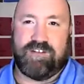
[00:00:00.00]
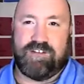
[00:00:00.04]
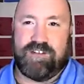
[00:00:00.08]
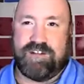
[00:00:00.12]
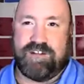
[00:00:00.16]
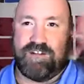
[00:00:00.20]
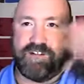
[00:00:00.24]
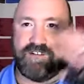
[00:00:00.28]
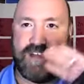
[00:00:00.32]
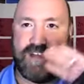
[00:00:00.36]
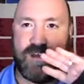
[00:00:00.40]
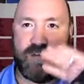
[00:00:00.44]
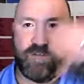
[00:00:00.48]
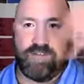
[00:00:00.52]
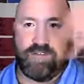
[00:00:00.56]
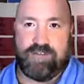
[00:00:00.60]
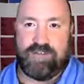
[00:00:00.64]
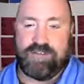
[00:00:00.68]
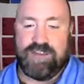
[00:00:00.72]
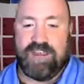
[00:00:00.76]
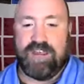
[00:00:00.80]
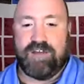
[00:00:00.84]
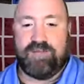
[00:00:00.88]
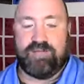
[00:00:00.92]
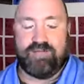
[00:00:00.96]
That sounds
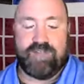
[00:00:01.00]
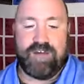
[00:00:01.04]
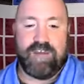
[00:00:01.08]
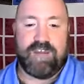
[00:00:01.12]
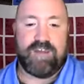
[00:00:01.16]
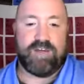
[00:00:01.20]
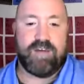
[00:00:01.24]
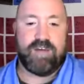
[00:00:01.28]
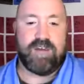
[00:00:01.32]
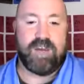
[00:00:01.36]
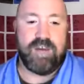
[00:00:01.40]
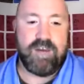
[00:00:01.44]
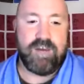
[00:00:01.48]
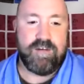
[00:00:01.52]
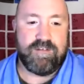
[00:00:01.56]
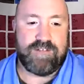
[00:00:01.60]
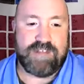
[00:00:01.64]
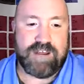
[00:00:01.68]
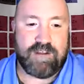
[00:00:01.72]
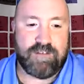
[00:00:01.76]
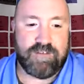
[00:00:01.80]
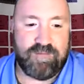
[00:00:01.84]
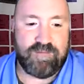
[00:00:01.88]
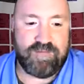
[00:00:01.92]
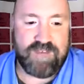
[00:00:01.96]

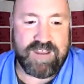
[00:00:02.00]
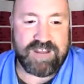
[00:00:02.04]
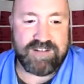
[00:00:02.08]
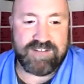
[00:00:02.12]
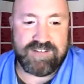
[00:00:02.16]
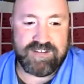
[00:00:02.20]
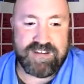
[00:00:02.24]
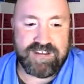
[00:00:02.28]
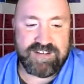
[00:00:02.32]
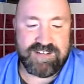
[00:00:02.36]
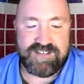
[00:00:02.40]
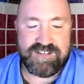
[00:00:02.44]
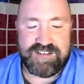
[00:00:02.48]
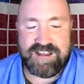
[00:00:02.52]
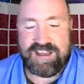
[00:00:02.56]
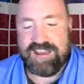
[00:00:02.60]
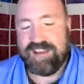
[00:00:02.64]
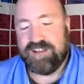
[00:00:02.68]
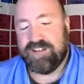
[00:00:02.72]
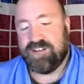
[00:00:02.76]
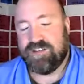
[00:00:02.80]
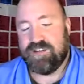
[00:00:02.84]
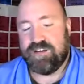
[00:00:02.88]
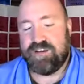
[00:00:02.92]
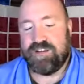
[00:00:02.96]
sounds fancy and
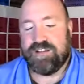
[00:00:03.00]
sciencey.